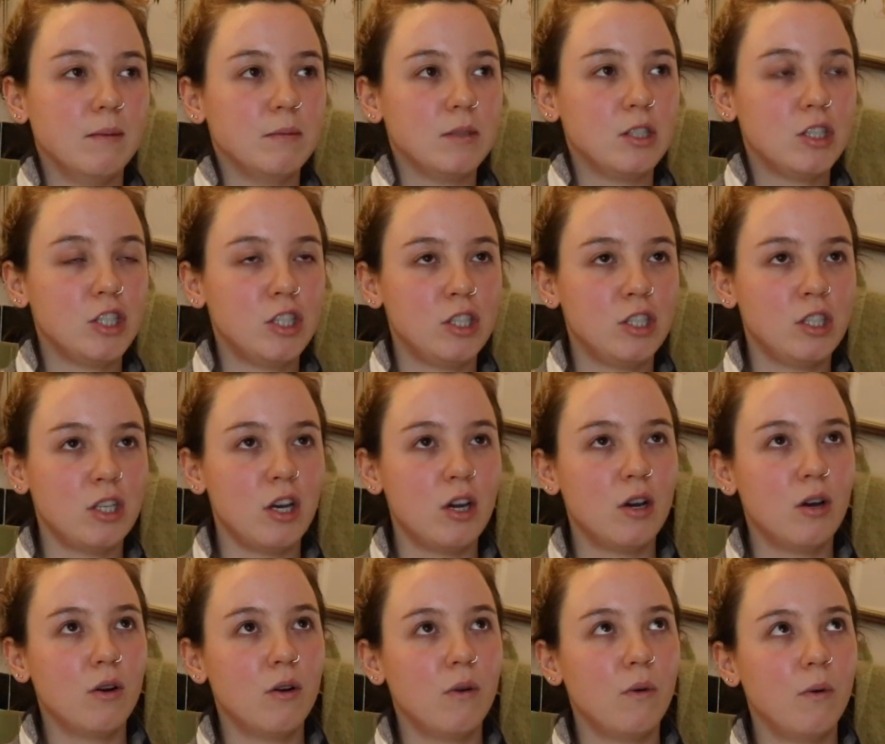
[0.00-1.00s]

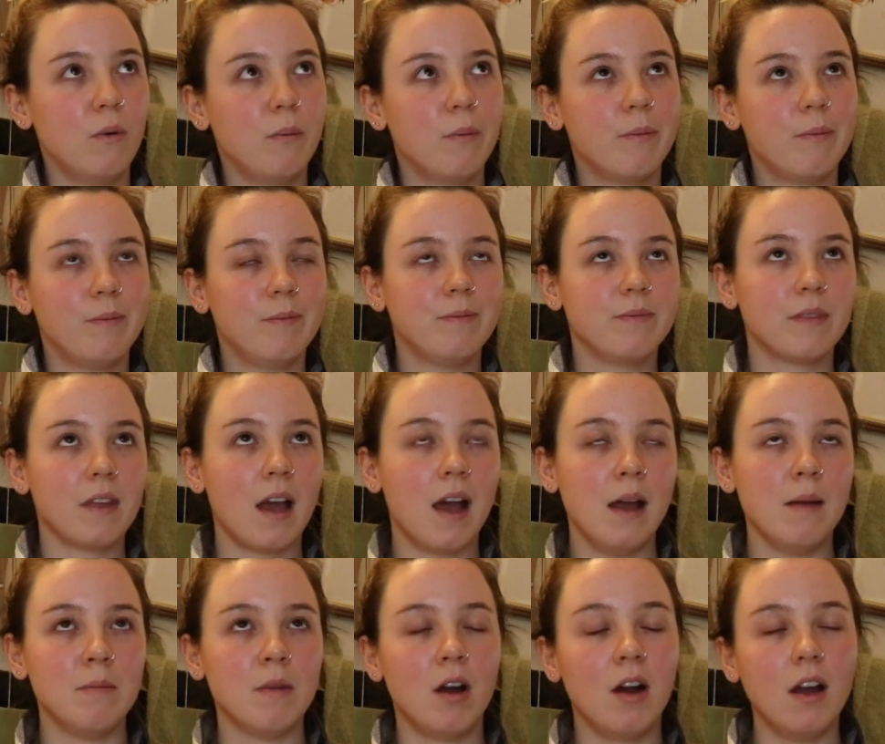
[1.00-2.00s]
So
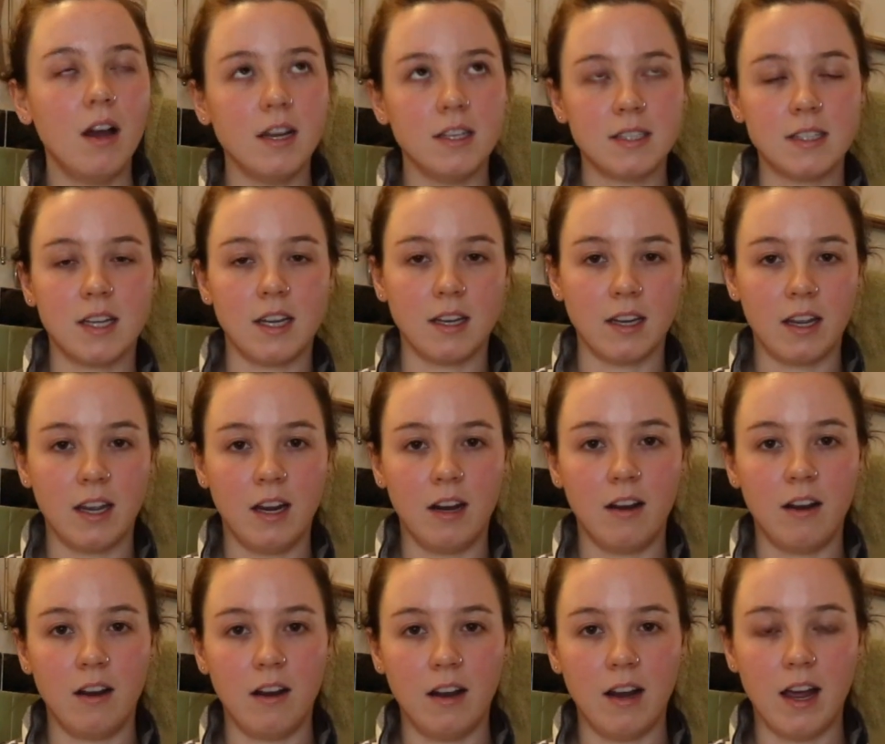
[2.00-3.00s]
I'm not a
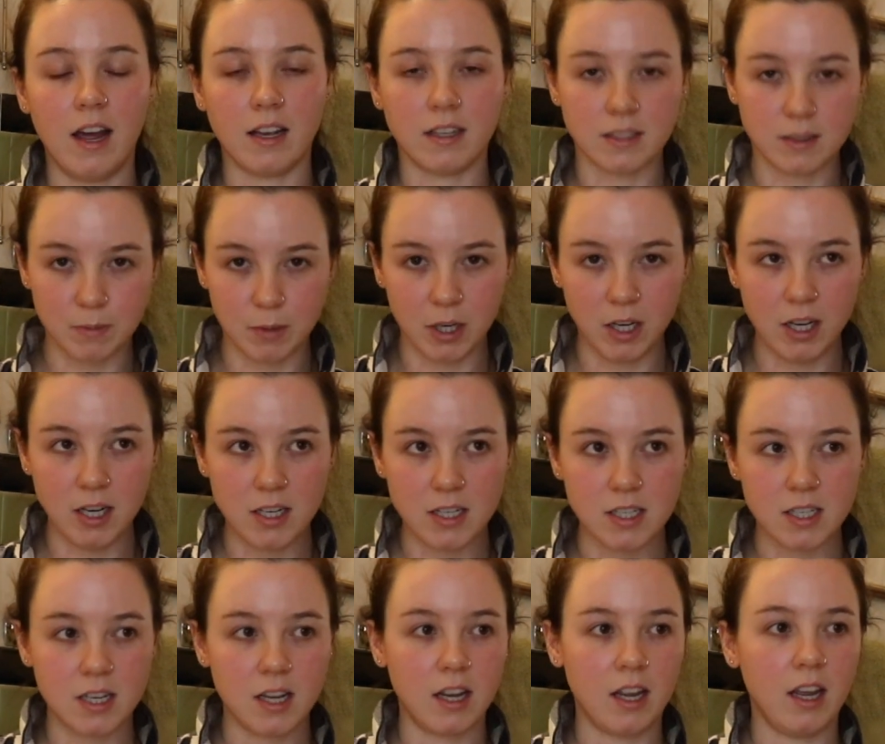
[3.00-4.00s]
skincare
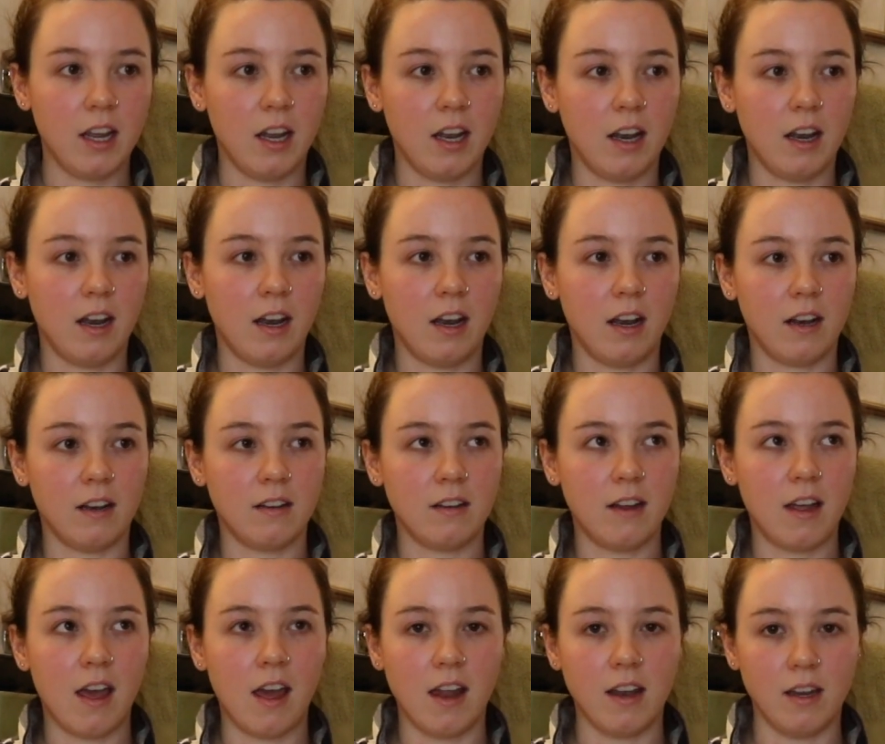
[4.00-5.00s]
expert in
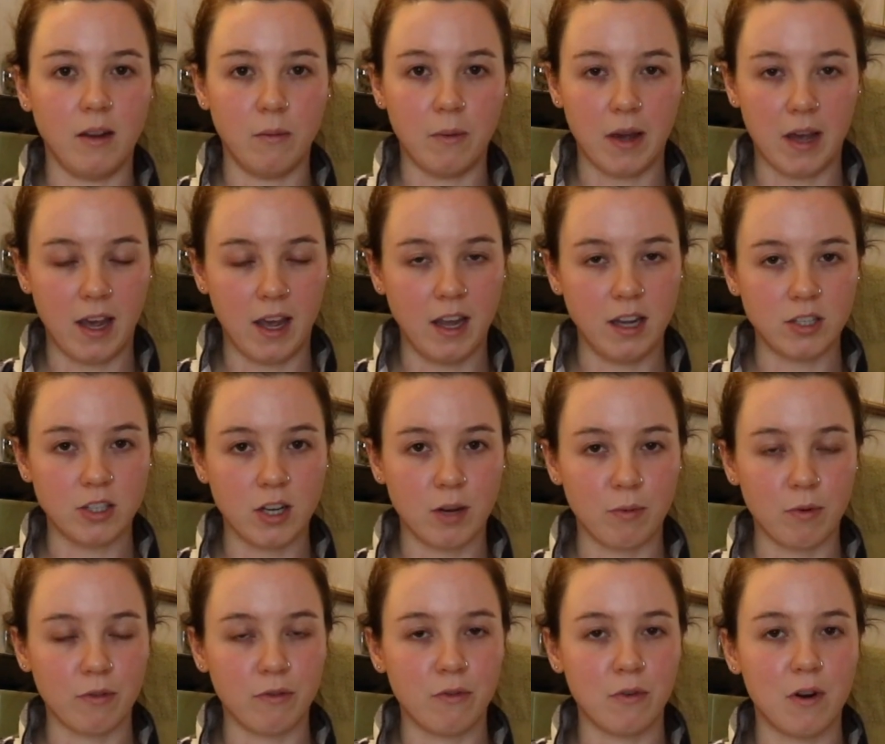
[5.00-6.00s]
any way,
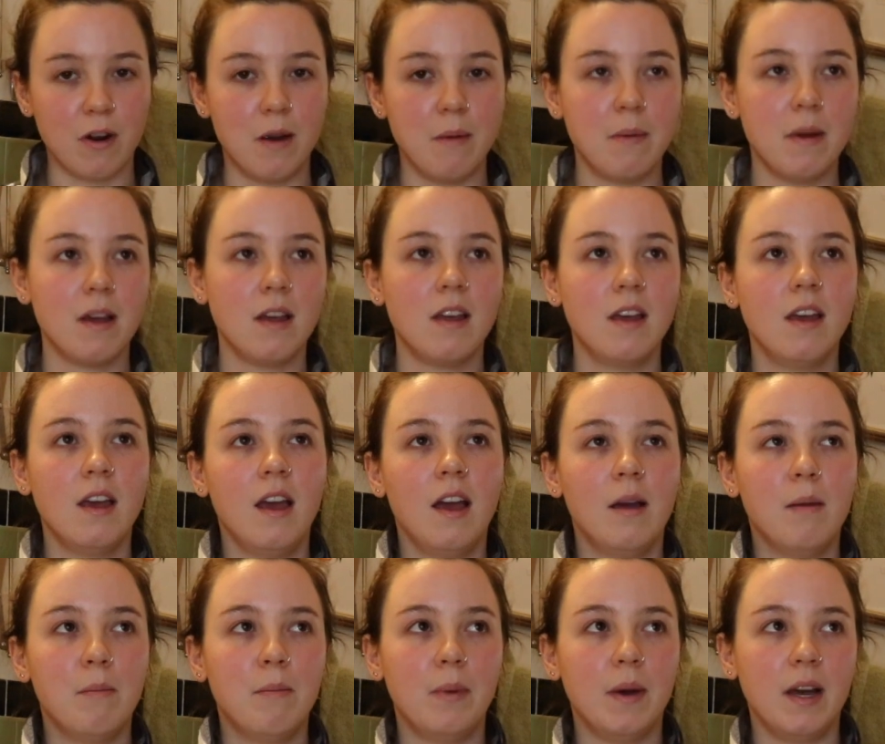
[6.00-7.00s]
shape, or form,
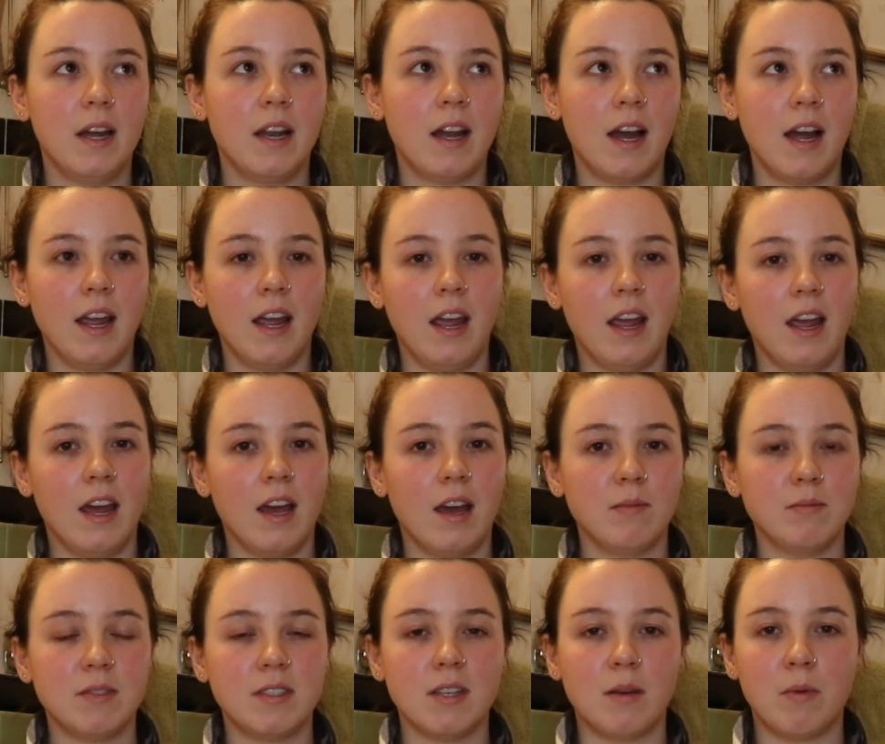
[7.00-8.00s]
but I
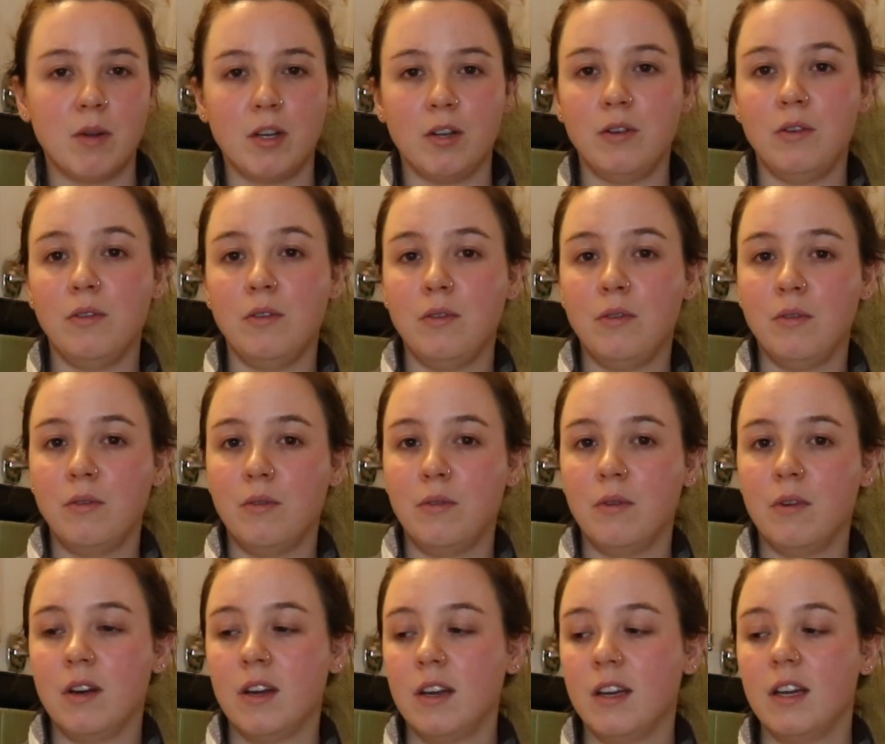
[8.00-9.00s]
am someone
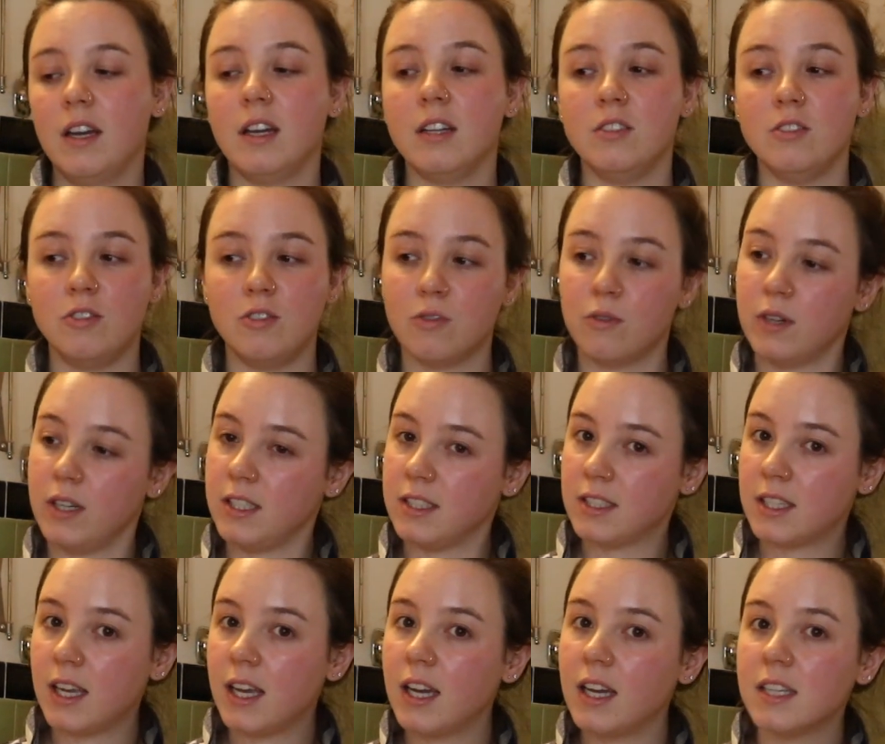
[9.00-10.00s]
who enjoys
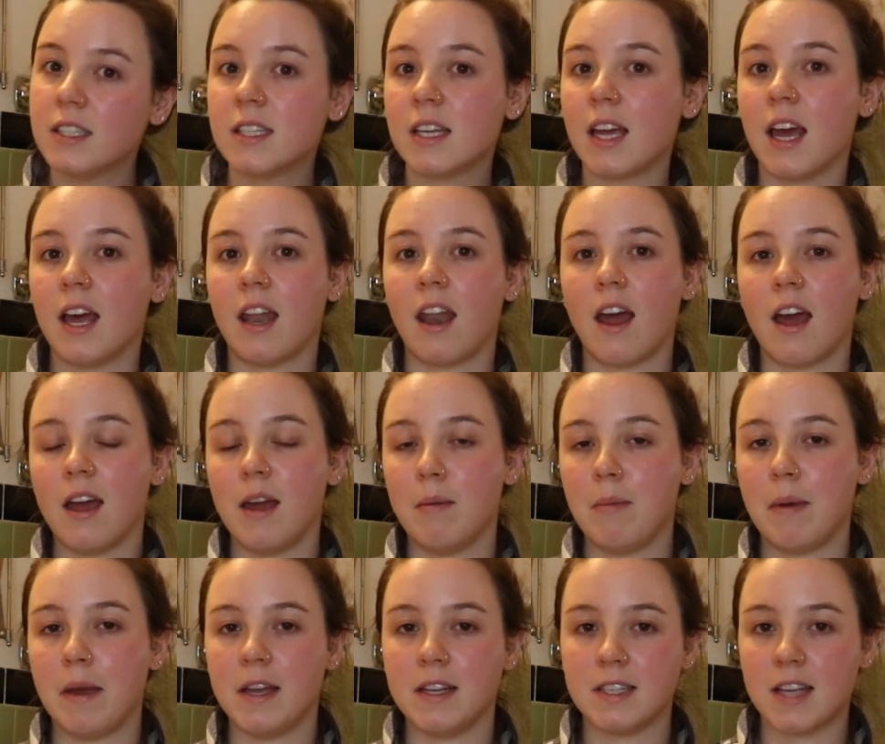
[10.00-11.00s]
it, and I
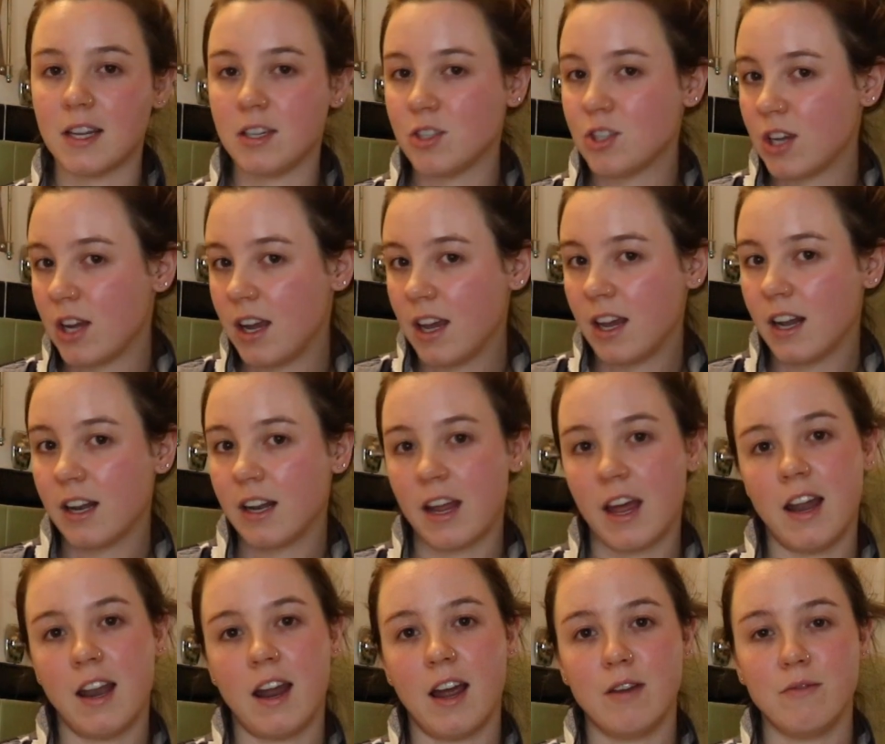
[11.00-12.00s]
pay attention,
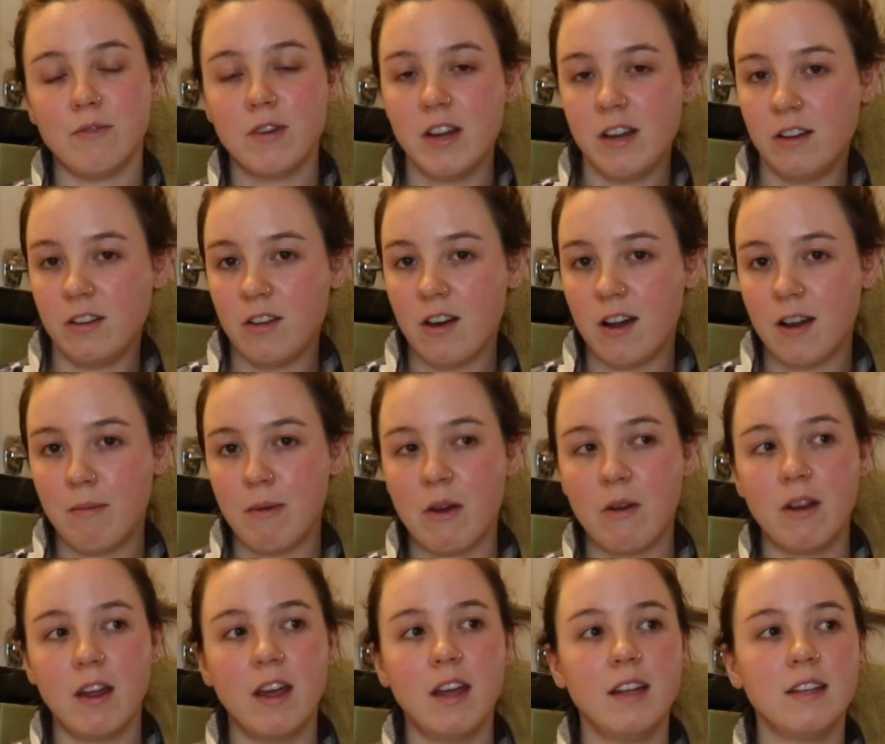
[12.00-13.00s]
and I read a lot
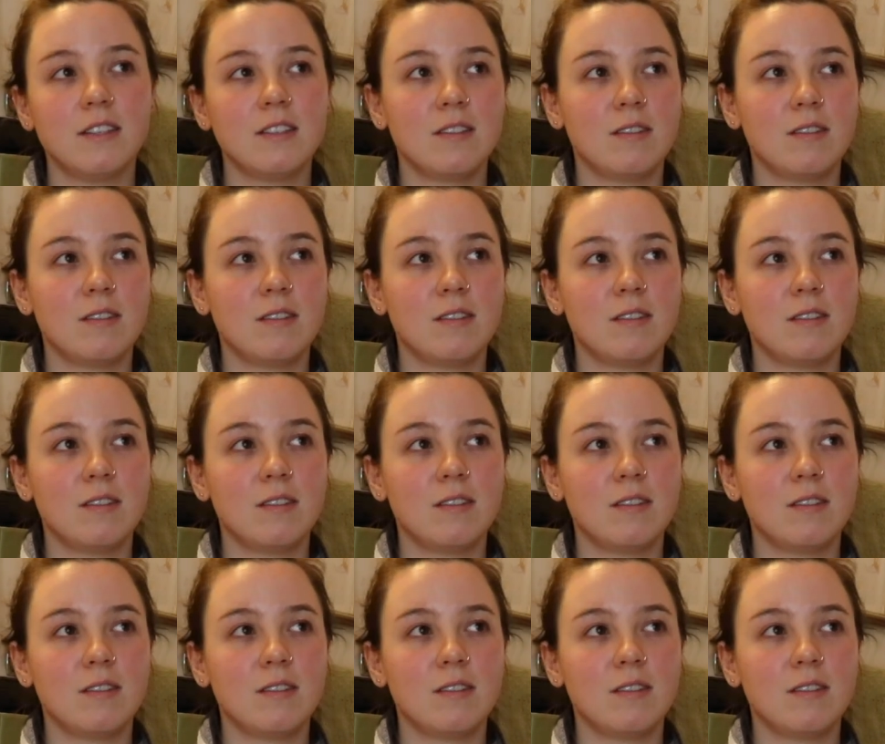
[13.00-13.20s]
about it.